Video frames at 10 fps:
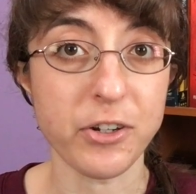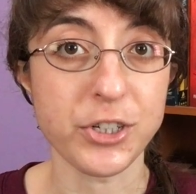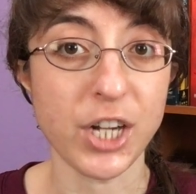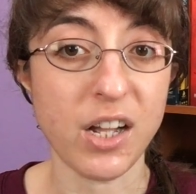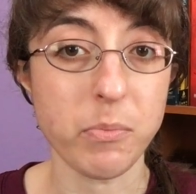
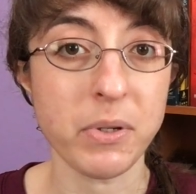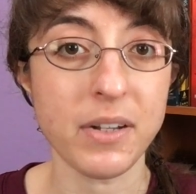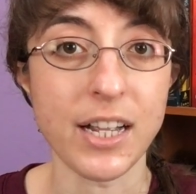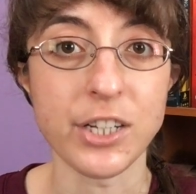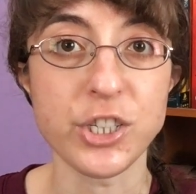job
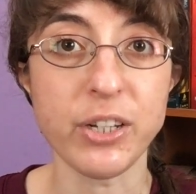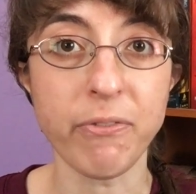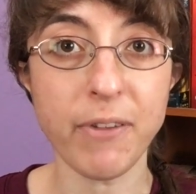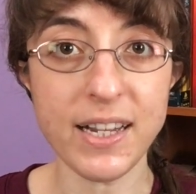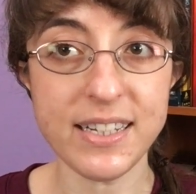and she
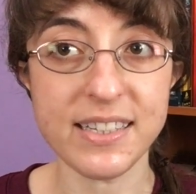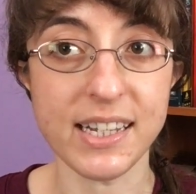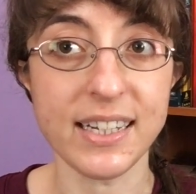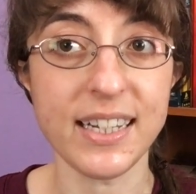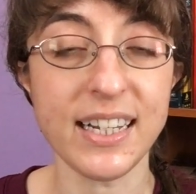finds
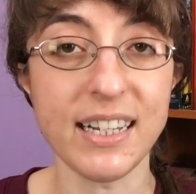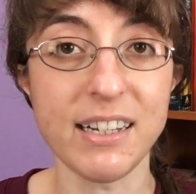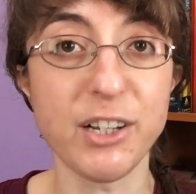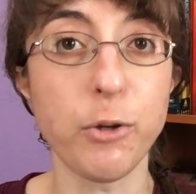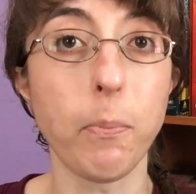it
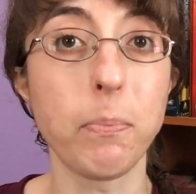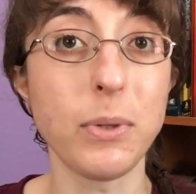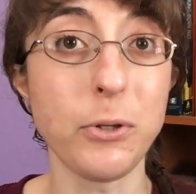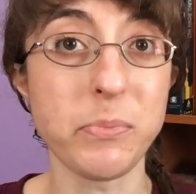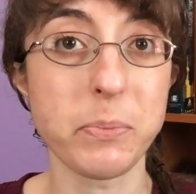in
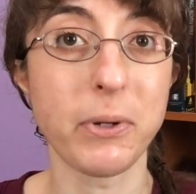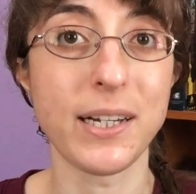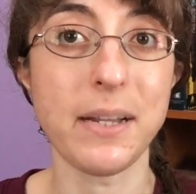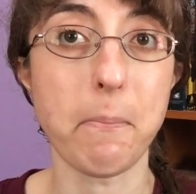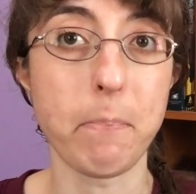
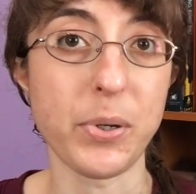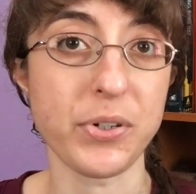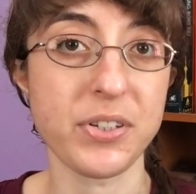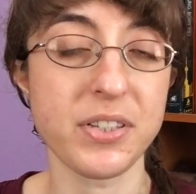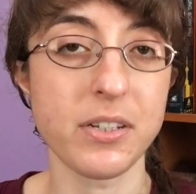Bloomsbury
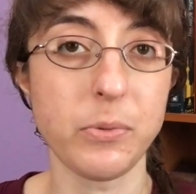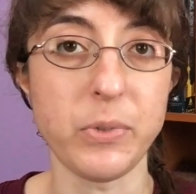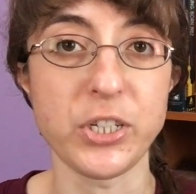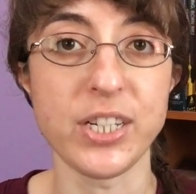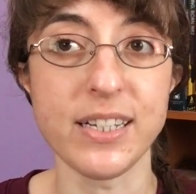Books,
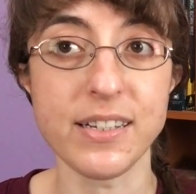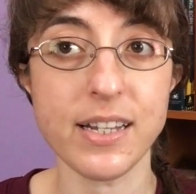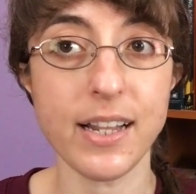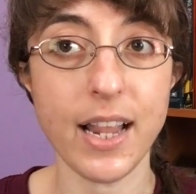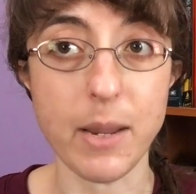which is
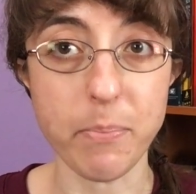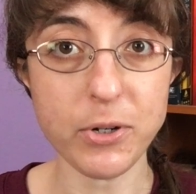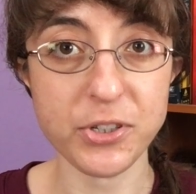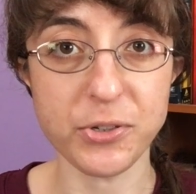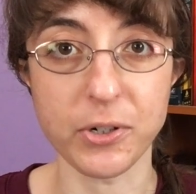a
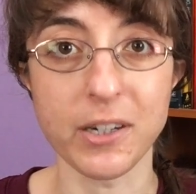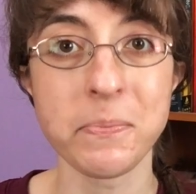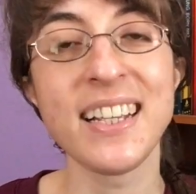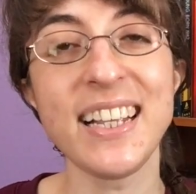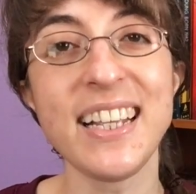bookstore
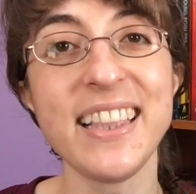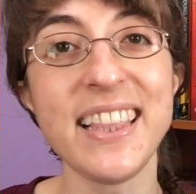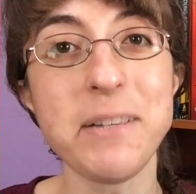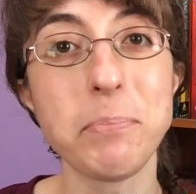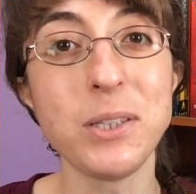in
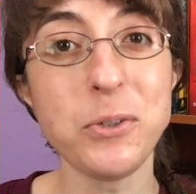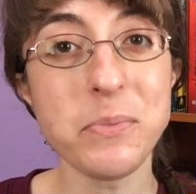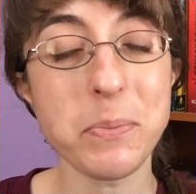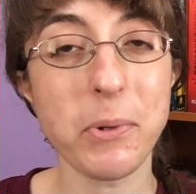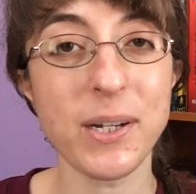the
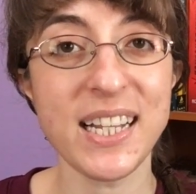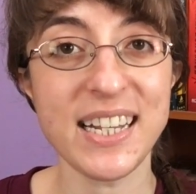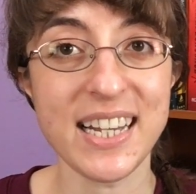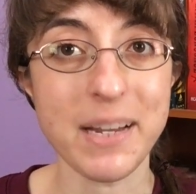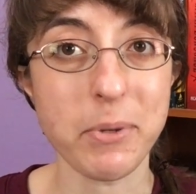Bloomsbury
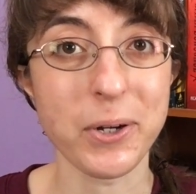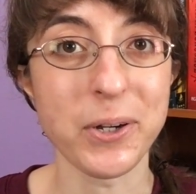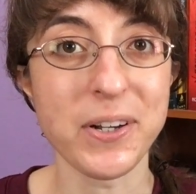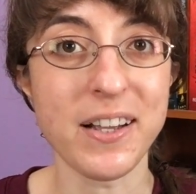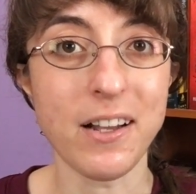
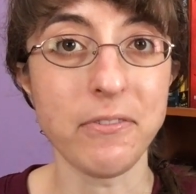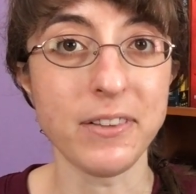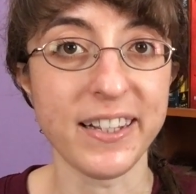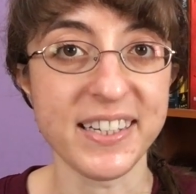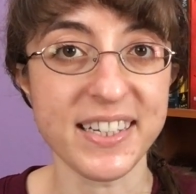neighborhood of
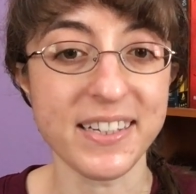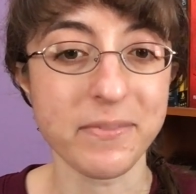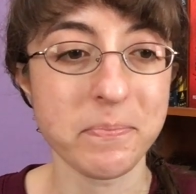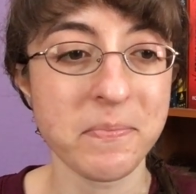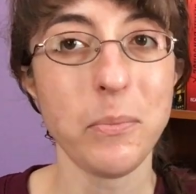
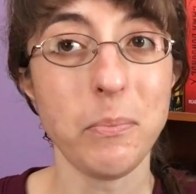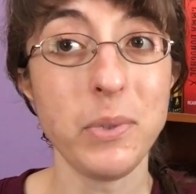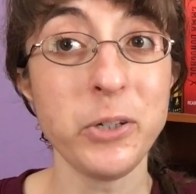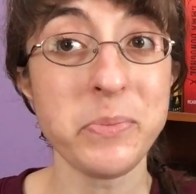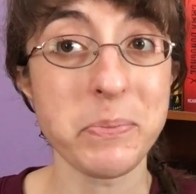London.
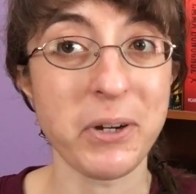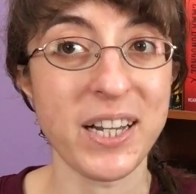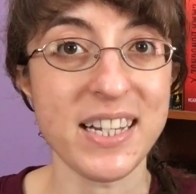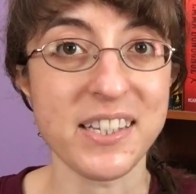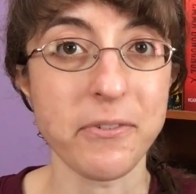
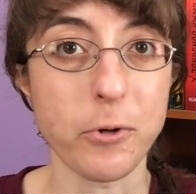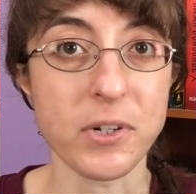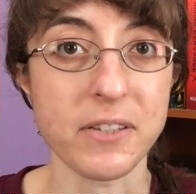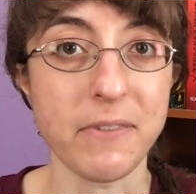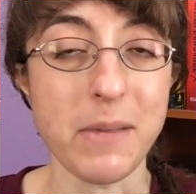Bloomsbury is of
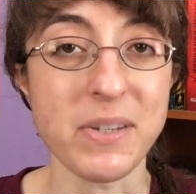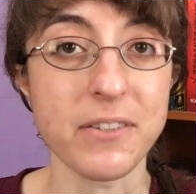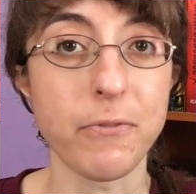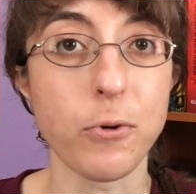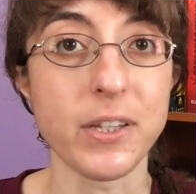course famous
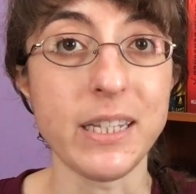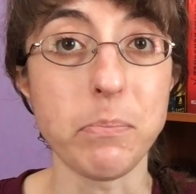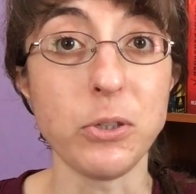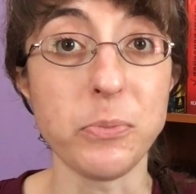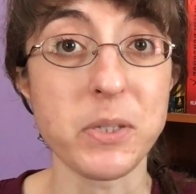for the
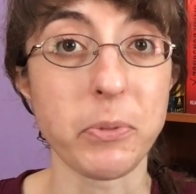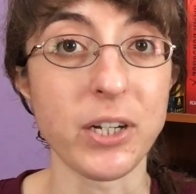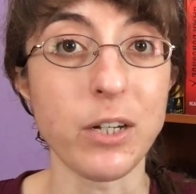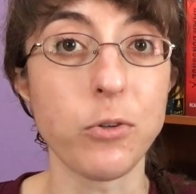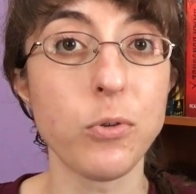
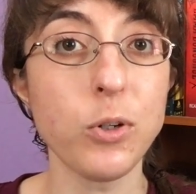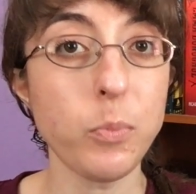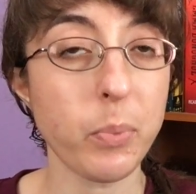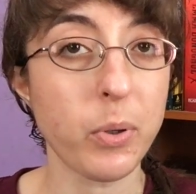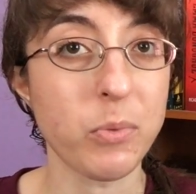Bloomsbury
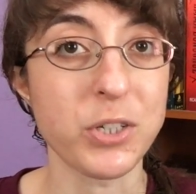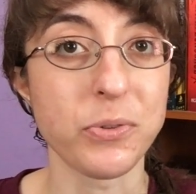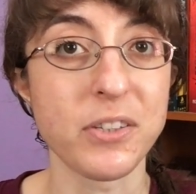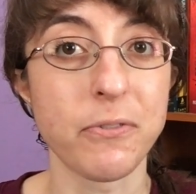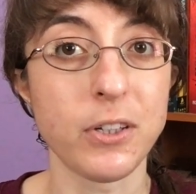Group, which
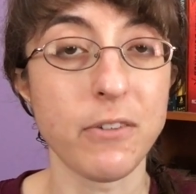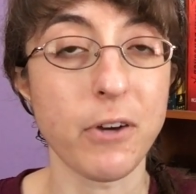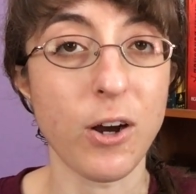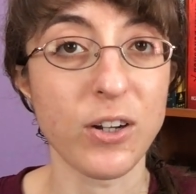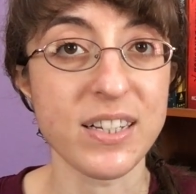was full of
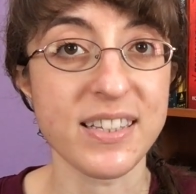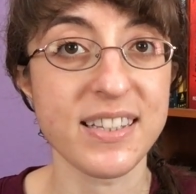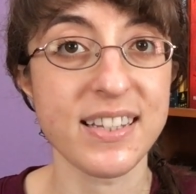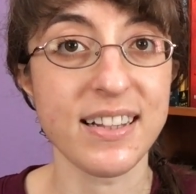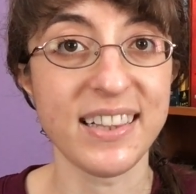
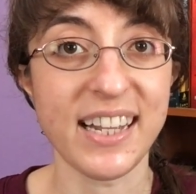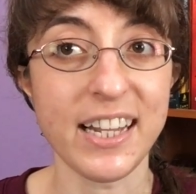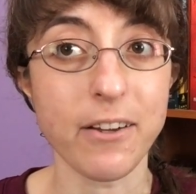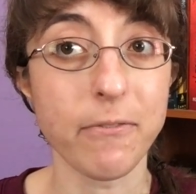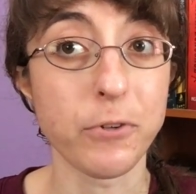artists
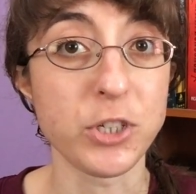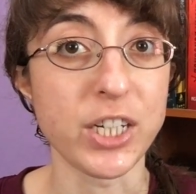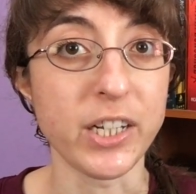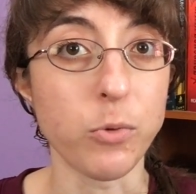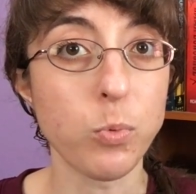like
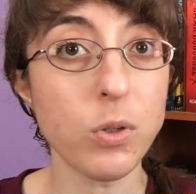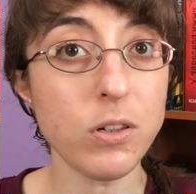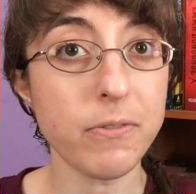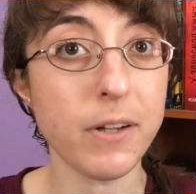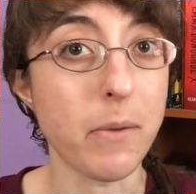Virginia
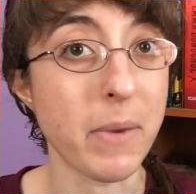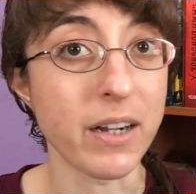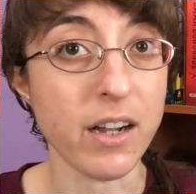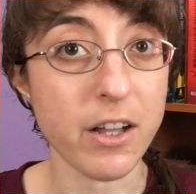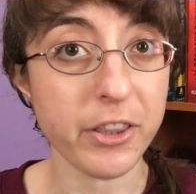Woolf,
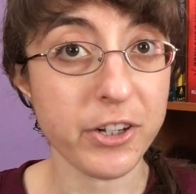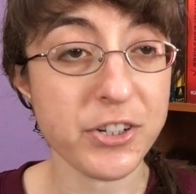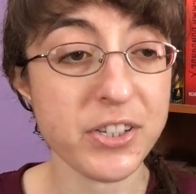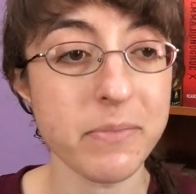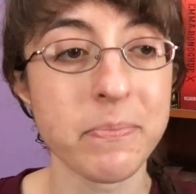among
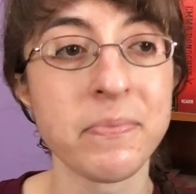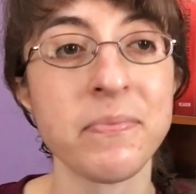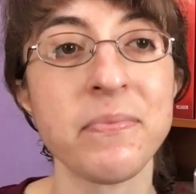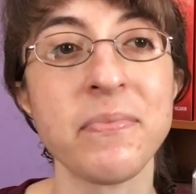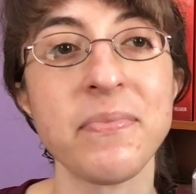others.
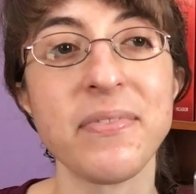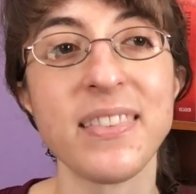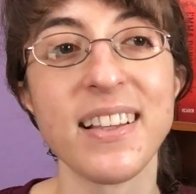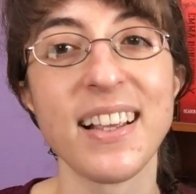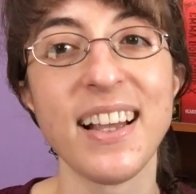
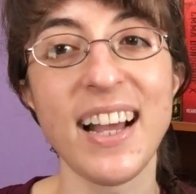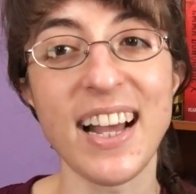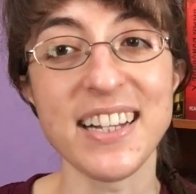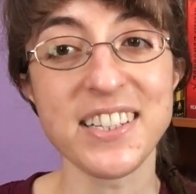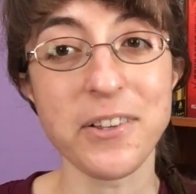
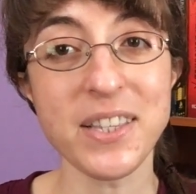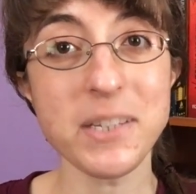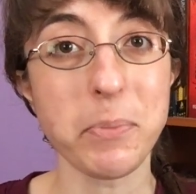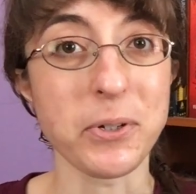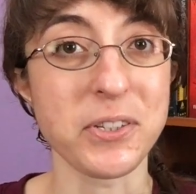And so
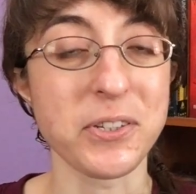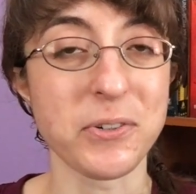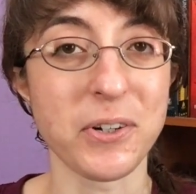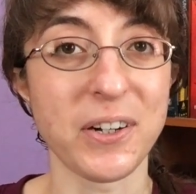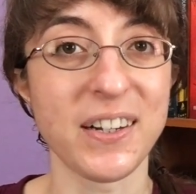this
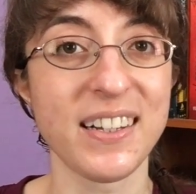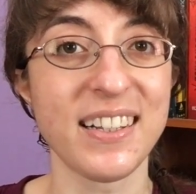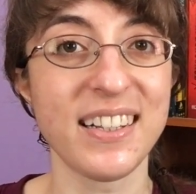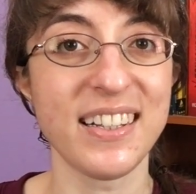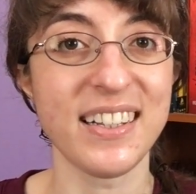bookstore
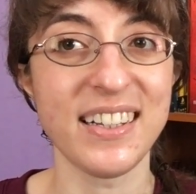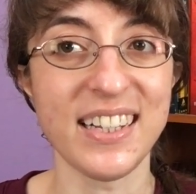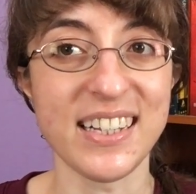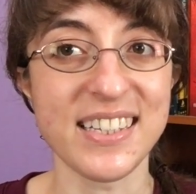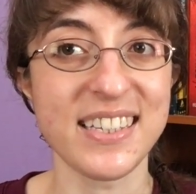
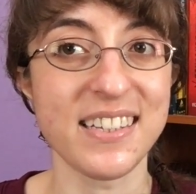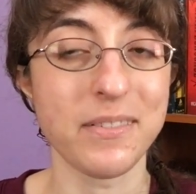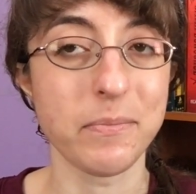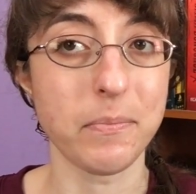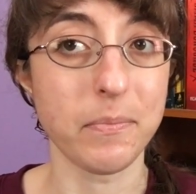is
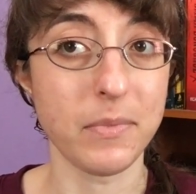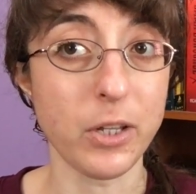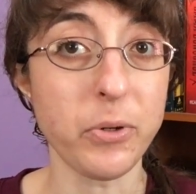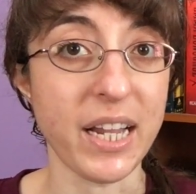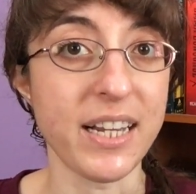
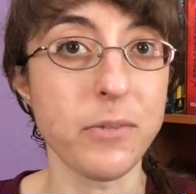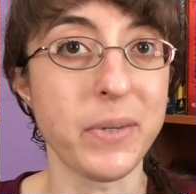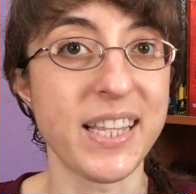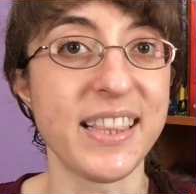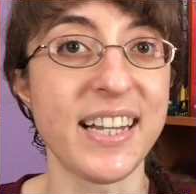located
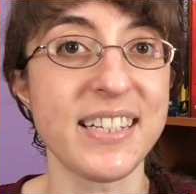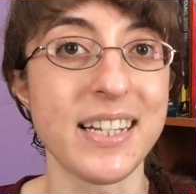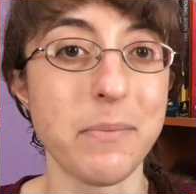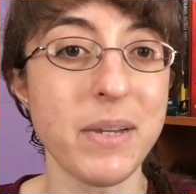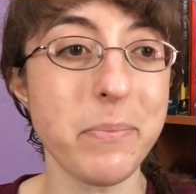within that
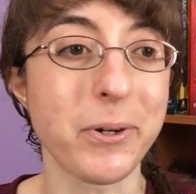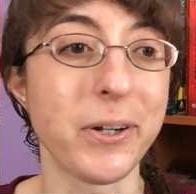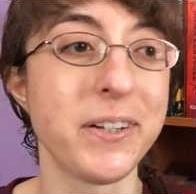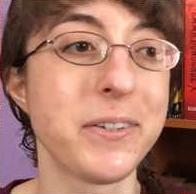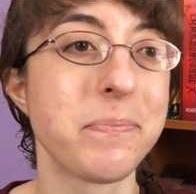same neighborhood,